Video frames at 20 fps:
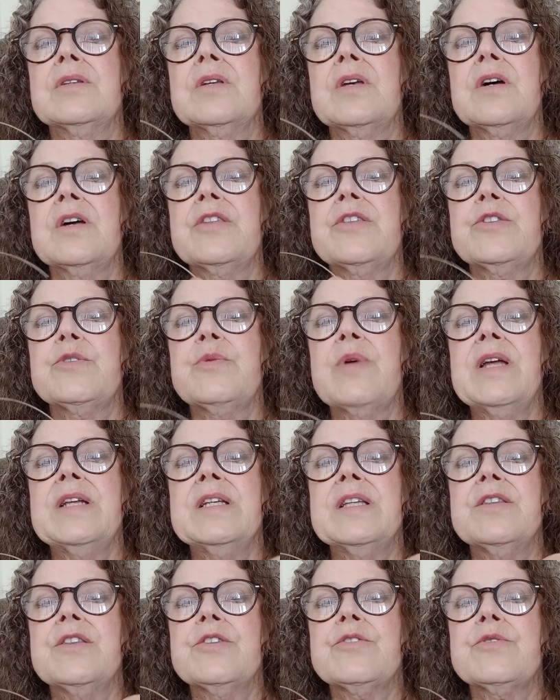I thread
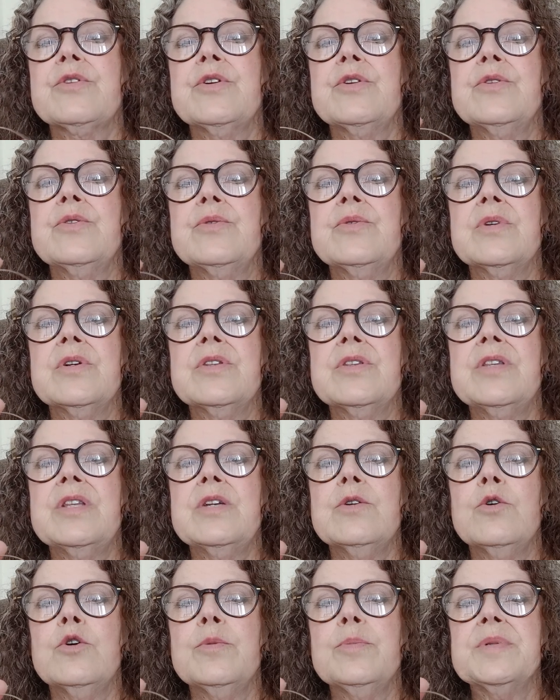it through
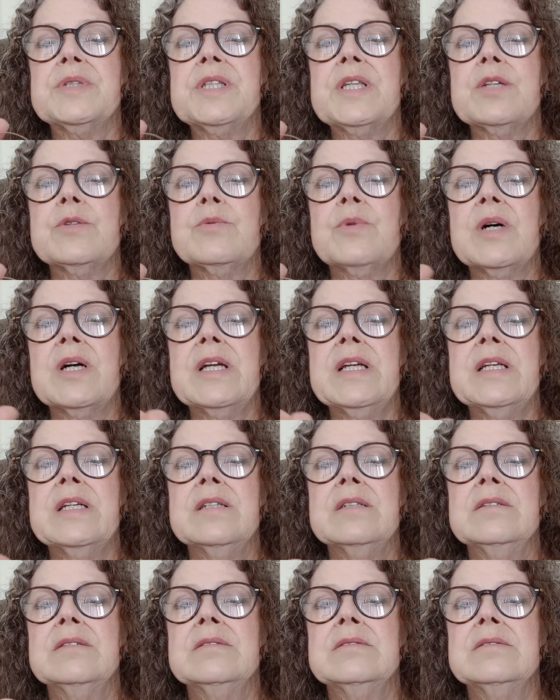the opposite way